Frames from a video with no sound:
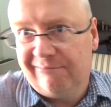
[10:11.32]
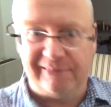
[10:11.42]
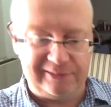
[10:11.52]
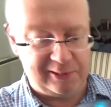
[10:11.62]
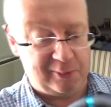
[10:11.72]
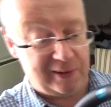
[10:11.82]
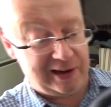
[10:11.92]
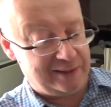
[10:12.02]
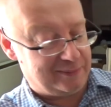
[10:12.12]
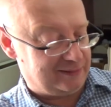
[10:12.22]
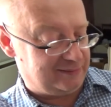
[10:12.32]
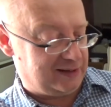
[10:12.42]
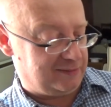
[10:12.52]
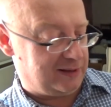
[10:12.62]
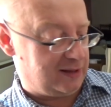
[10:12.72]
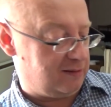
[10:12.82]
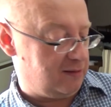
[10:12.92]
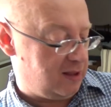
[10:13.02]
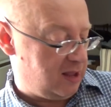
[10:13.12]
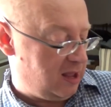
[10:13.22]
don't know why, but there we go.
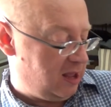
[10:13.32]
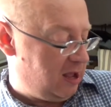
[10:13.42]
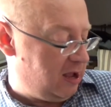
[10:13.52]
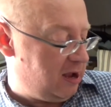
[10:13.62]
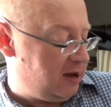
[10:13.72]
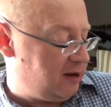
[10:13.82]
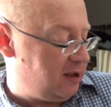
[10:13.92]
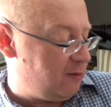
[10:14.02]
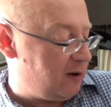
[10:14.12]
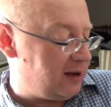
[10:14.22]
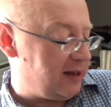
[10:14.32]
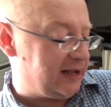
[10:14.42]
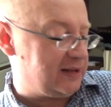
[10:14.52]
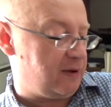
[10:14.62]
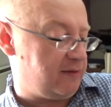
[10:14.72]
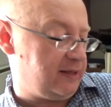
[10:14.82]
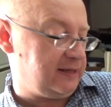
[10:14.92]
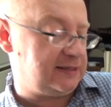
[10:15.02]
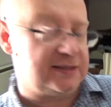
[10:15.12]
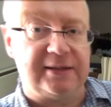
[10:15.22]
And what I like about
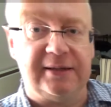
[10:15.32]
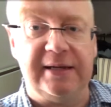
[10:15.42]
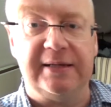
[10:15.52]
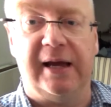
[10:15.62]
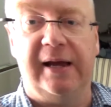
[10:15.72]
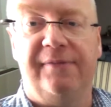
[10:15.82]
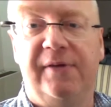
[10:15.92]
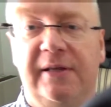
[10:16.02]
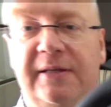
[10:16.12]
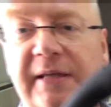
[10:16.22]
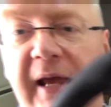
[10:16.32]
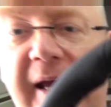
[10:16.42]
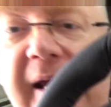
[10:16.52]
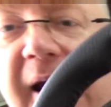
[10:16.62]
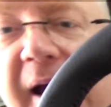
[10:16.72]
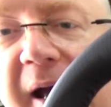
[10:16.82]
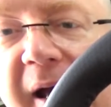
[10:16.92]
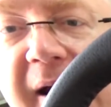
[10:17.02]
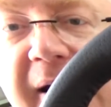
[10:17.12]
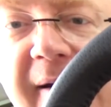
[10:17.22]
this is that, if you can see,
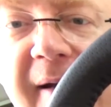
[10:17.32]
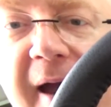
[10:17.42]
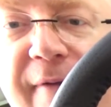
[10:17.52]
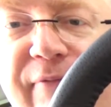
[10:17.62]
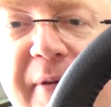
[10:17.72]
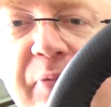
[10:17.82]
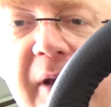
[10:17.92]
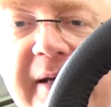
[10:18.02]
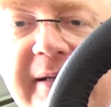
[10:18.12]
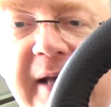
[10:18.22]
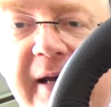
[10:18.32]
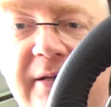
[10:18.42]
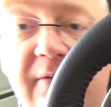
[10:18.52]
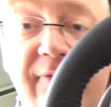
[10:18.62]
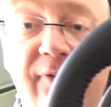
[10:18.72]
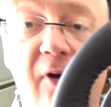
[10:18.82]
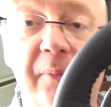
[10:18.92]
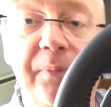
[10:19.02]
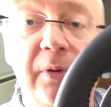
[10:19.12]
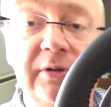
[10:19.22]
every PlayStation
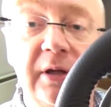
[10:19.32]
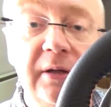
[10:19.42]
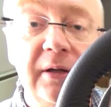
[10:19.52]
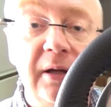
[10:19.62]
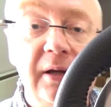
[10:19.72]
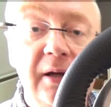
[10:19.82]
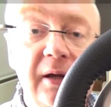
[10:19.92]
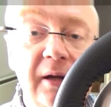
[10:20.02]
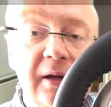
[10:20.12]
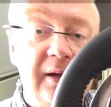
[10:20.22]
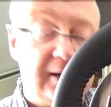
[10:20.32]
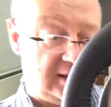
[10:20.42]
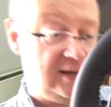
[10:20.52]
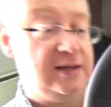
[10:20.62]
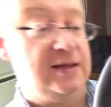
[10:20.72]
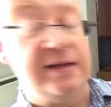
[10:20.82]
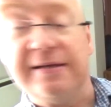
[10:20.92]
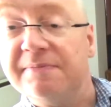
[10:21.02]
4 button is